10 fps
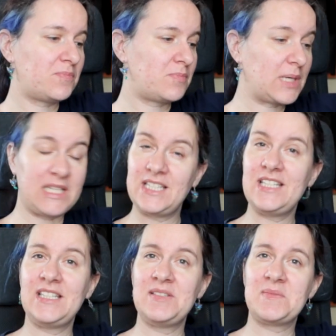
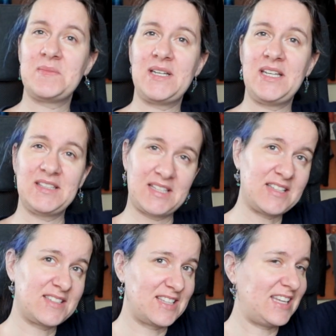pretty
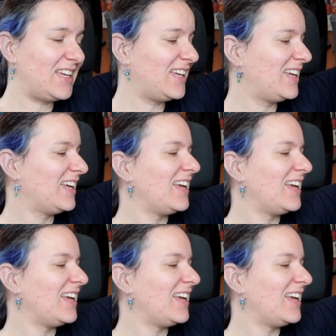intensely.